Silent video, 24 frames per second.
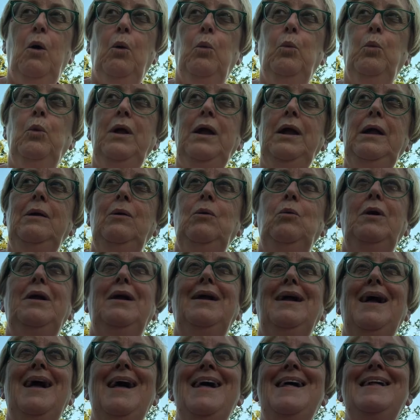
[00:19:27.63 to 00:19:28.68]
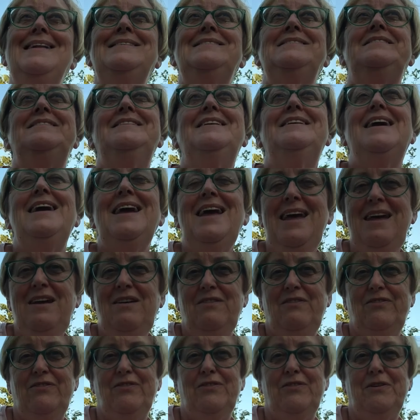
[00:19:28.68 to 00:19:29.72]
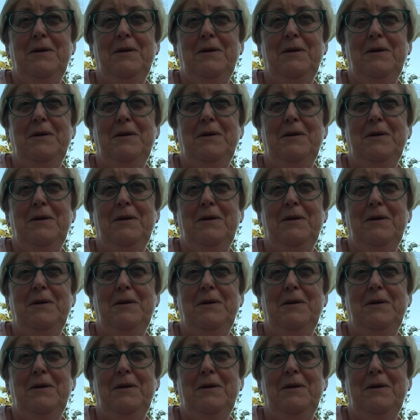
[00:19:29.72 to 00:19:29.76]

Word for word: We, we can give